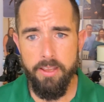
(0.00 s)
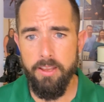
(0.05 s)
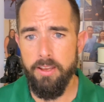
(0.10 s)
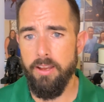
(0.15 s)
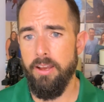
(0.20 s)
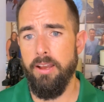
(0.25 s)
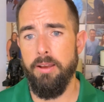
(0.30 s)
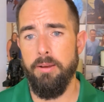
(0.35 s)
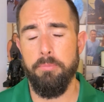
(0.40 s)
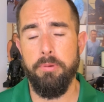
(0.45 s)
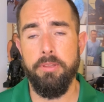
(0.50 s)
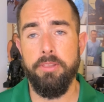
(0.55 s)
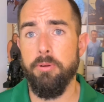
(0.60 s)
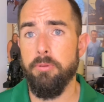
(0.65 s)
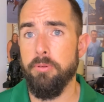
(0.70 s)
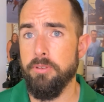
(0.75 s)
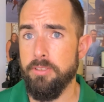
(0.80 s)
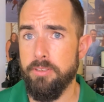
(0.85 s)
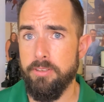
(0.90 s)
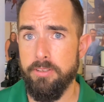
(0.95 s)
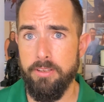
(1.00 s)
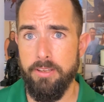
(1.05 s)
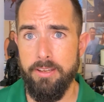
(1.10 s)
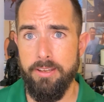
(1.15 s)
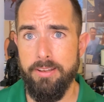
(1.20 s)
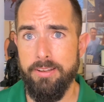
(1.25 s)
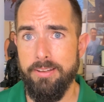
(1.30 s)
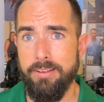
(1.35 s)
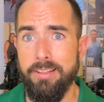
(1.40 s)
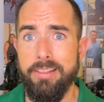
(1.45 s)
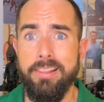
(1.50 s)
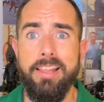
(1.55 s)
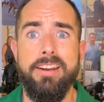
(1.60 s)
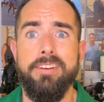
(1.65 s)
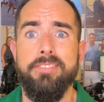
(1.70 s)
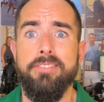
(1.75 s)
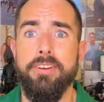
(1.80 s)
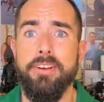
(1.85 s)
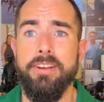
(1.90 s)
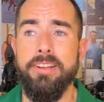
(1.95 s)
But there was a lot
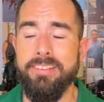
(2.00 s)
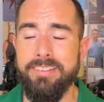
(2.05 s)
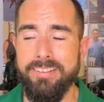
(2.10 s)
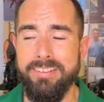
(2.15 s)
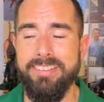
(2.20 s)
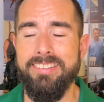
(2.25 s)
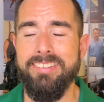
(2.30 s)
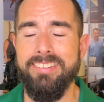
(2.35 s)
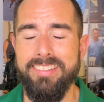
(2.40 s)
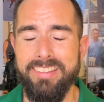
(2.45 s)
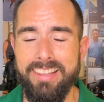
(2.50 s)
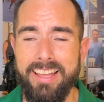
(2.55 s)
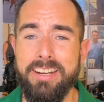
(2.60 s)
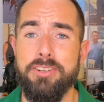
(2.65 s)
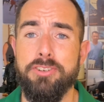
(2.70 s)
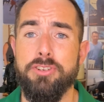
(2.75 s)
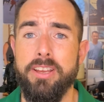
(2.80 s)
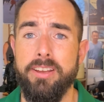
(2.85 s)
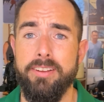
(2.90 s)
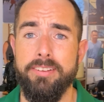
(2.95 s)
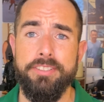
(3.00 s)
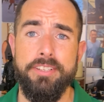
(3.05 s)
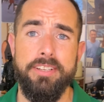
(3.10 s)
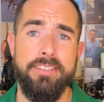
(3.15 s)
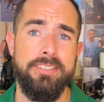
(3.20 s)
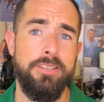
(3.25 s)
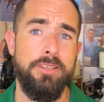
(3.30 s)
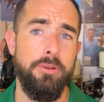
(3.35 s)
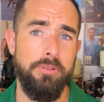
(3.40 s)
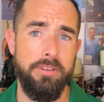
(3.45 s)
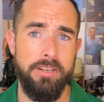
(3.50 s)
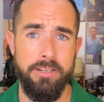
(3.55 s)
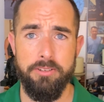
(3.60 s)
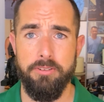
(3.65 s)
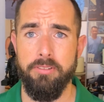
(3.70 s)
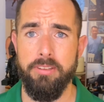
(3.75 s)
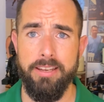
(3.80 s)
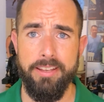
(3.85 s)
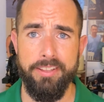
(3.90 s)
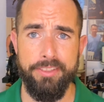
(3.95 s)
of challenges to
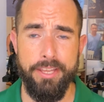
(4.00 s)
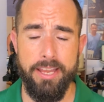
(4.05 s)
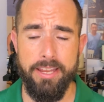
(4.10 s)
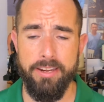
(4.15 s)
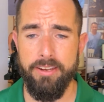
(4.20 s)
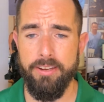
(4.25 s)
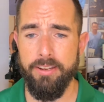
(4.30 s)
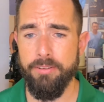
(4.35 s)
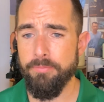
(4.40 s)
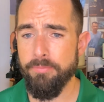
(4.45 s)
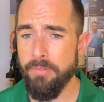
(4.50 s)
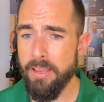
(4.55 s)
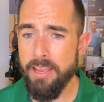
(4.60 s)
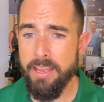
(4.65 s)
initially get that in.